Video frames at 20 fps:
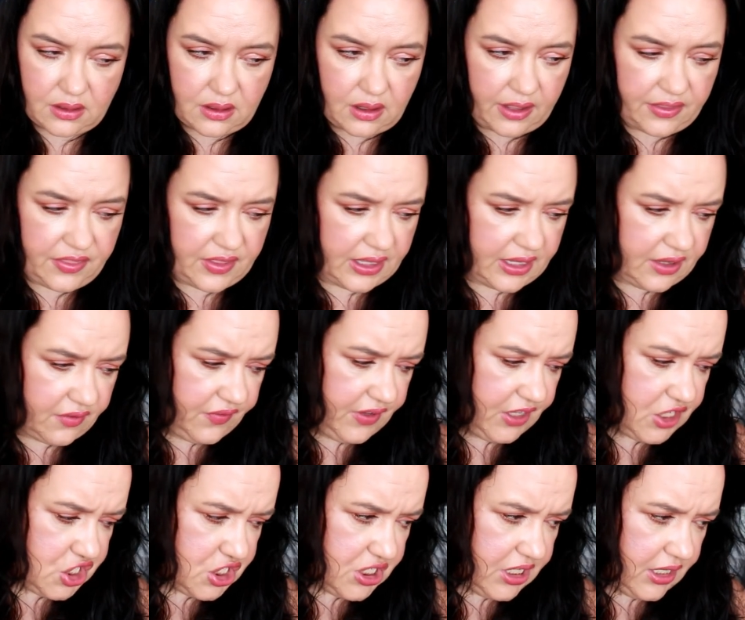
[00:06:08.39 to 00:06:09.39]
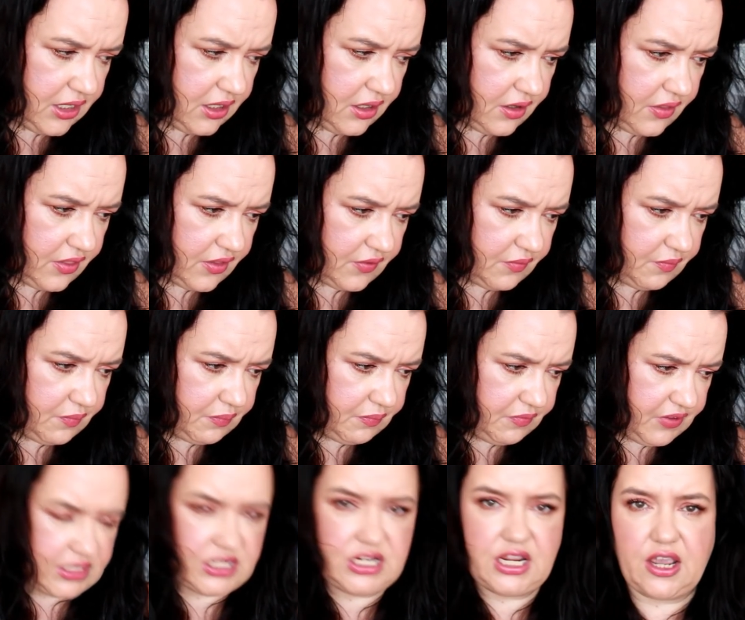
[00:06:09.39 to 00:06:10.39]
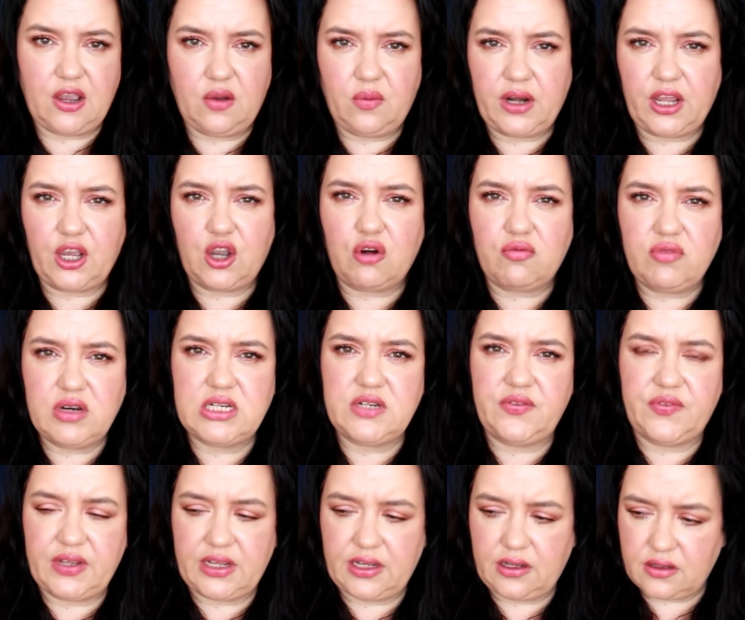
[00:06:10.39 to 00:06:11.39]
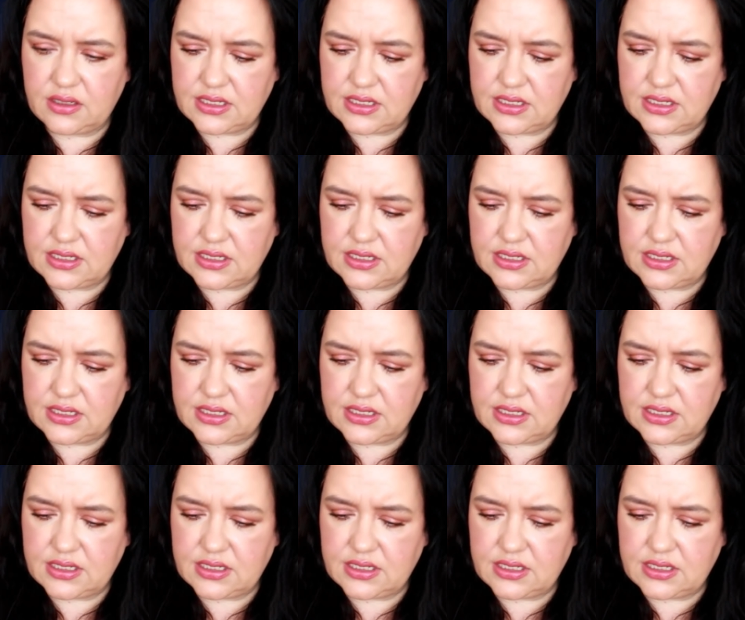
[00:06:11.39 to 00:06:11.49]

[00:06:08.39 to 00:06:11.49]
I think I featured it in another video and I got rid of it,